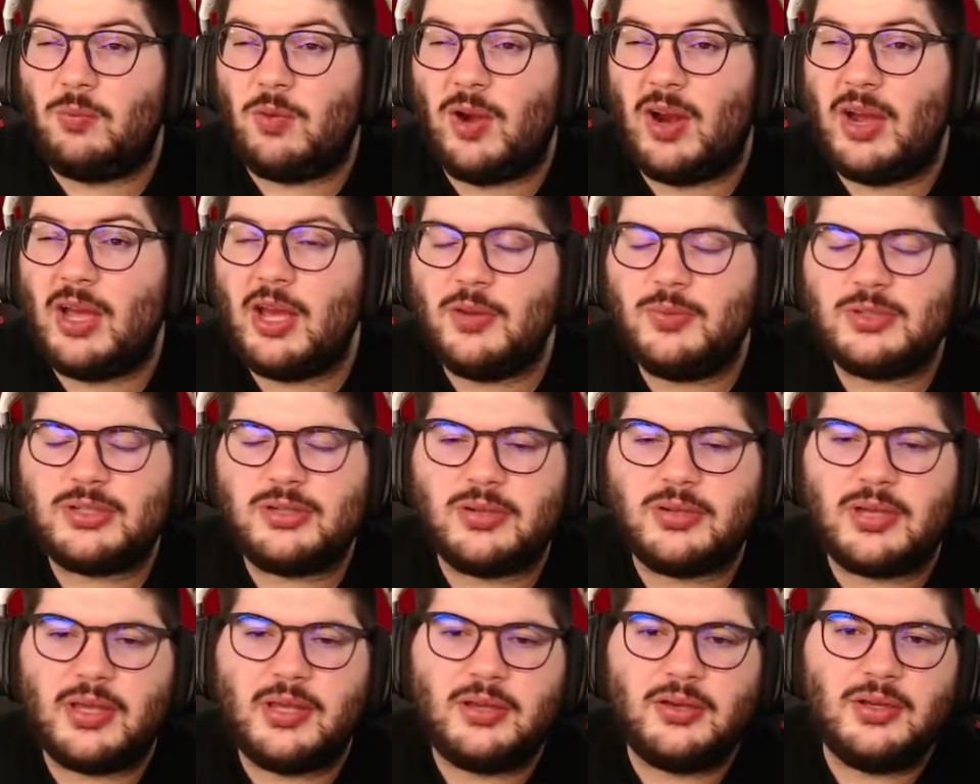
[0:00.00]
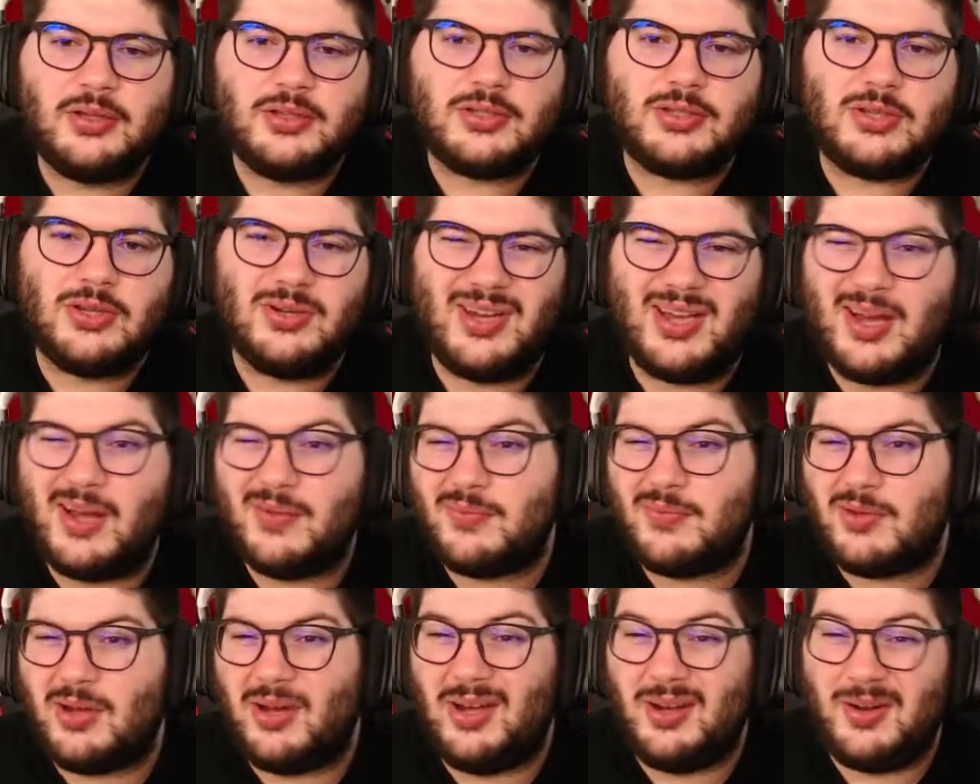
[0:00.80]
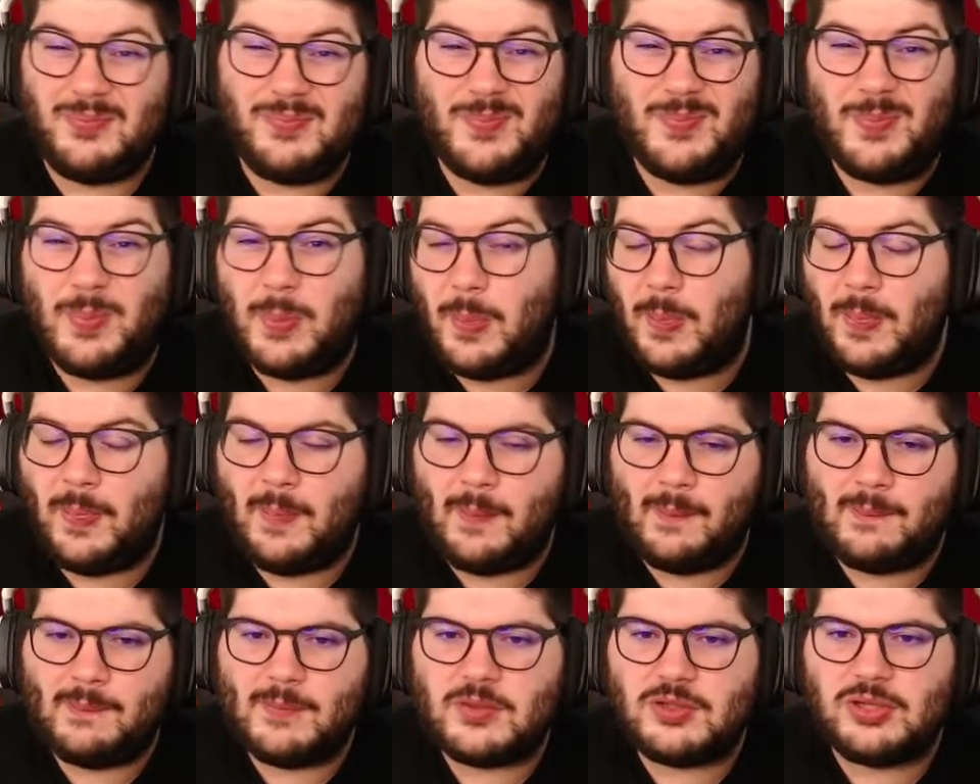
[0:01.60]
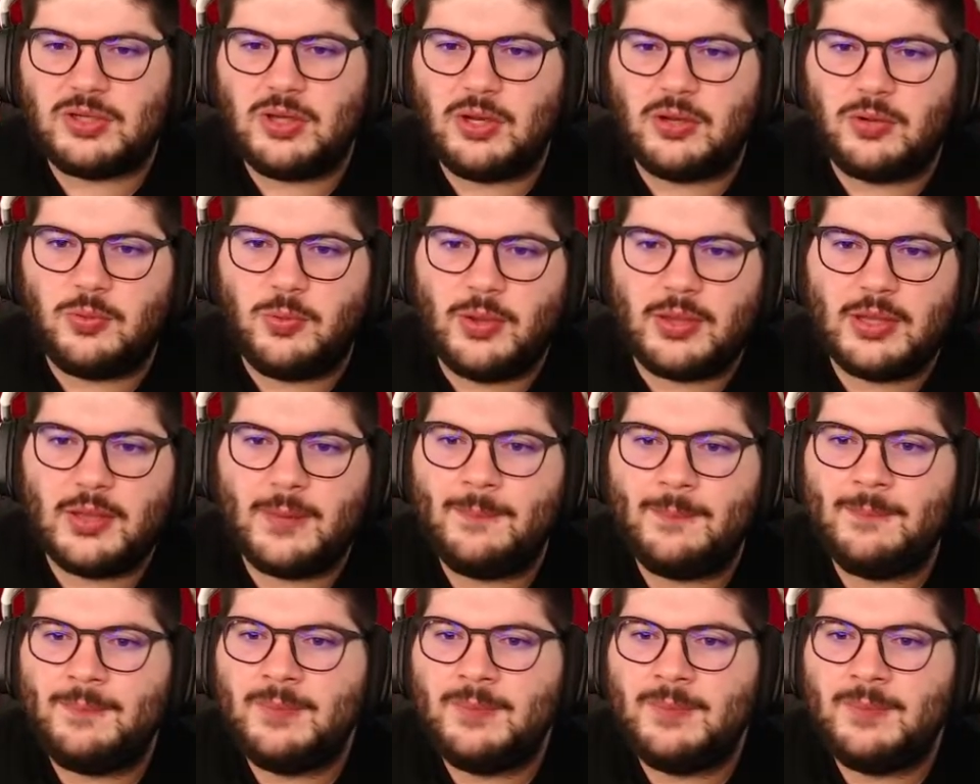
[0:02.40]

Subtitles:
Raya was looking good, so now I've kind of stuck with it.